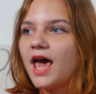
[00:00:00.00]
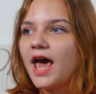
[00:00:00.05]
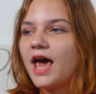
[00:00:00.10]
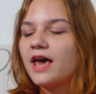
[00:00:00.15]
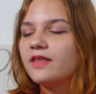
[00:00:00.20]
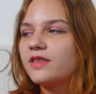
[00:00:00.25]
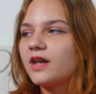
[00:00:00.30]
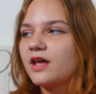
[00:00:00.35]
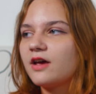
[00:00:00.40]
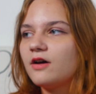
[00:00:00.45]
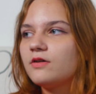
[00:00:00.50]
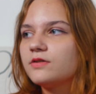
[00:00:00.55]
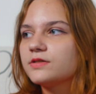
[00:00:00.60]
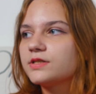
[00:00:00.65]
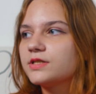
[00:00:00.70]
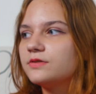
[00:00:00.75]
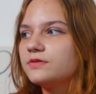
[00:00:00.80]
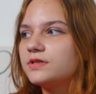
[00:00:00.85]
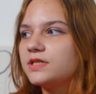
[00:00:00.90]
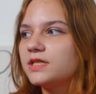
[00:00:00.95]
And then I
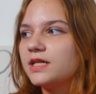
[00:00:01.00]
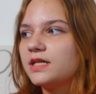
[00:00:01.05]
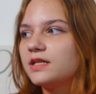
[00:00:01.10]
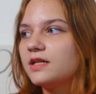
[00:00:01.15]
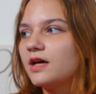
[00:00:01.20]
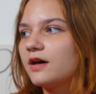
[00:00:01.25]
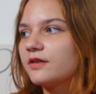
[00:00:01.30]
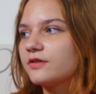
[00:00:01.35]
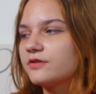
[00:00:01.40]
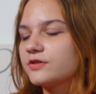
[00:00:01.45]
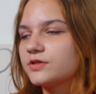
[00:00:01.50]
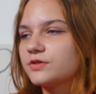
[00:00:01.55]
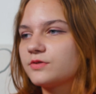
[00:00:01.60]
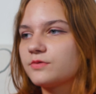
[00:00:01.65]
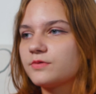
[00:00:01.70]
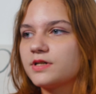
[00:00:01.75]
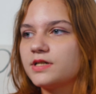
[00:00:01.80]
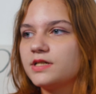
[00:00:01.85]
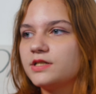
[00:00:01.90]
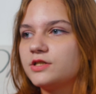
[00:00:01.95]
also did other
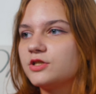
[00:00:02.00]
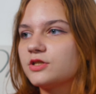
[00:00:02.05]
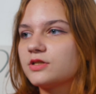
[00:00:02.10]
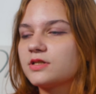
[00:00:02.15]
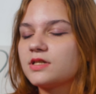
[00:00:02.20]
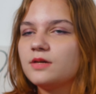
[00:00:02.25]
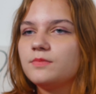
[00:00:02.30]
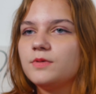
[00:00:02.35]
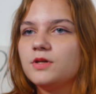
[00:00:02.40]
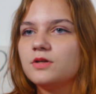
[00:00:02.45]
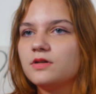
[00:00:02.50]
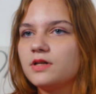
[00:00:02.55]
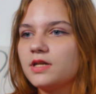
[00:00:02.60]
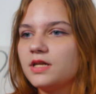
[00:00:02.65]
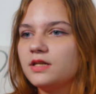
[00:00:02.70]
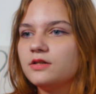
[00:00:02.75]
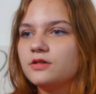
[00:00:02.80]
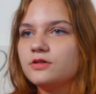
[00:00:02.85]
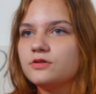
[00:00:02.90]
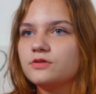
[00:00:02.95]
stories, just community
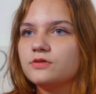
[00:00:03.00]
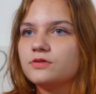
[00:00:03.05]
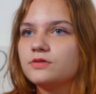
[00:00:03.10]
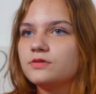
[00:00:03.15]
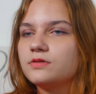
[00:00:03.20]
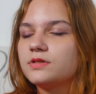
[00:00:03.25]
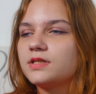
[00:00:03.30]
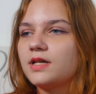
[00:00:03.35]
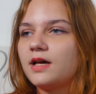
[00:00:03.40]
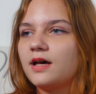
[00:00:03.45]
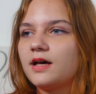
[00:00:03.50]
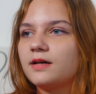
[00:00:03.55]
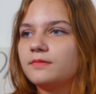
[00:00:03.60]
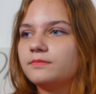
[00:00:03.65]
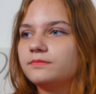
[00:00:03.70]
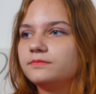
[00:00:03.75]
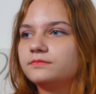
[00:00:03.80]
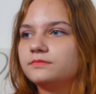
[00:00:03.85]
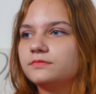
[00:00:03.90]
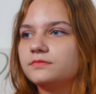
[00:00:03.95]
news
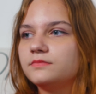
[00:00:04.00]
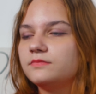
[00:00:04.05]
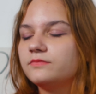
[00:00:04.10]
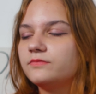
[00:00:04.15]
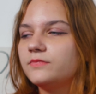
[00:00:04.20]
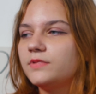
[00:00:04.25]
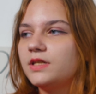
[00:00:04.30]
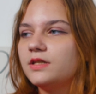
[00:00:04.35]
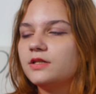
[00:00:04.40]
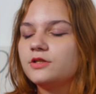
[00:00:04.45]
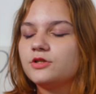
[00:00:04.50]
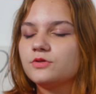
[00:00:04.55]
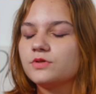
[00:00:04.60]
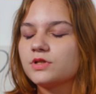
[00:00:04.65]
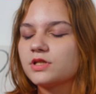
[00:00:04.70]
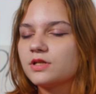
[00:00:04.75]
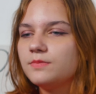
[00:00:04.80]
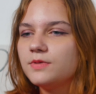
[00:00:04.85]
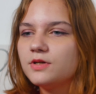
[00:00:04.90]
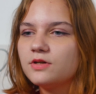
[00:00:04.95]
in the
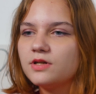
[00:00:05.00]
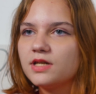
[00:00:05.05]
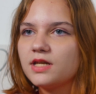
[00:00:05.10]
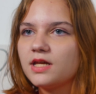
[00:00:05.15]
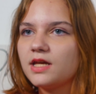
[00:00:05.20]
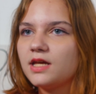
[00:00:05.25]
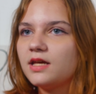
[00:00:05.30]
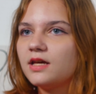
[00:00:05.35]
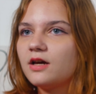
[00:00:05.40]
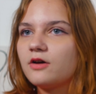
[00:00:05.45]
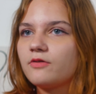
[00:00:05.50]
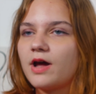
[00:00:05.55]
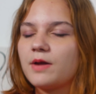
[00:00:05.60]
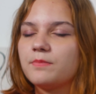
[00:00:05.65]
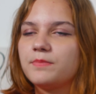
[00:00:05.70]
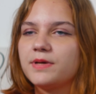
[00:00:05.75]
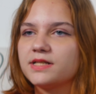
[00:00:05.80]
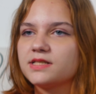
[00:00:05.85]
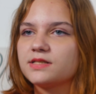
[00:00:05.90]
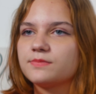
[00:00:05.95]
Jewish community,
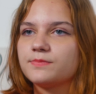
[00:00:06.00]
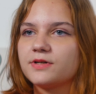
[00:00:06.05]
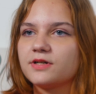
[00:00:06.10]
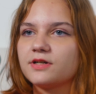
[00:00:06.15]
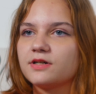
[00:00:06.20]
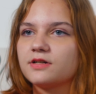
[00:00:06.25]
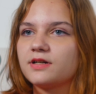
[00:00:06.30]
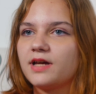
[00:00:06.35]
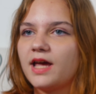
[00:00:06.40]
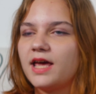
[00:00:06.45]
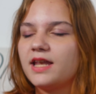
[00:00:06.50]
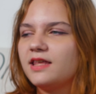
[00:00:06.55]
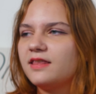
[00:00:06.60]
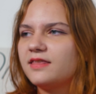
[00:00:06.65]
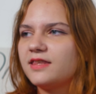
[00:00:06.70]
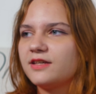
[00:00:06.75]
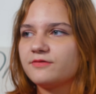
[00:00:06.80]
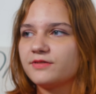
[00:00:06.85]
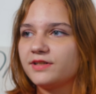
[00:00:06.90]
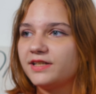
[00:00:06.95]
around Pittsburgh,
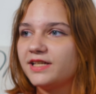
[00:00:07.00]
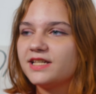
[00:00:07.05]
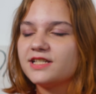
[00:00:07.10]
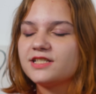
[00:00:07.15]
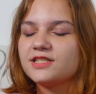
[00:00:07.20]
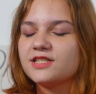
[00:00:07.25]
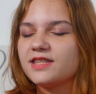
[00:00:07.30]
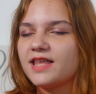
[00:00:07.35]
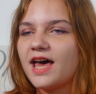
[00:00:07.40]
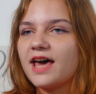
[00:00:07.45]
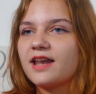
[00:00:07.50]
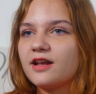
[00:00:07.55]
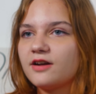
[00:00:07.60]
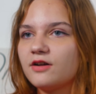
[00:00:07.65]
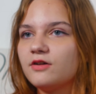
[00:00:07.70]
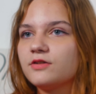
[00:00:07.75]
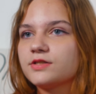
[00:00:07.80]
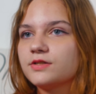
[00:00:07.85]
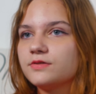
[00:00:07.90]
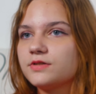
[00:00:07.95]
anything related to that I'd
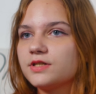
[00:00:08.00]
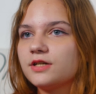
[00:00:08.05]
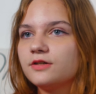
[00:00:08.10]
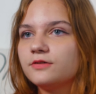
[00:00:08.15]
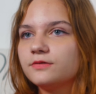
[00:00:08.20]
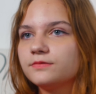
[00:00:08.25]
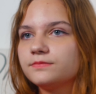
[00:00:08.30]
also do.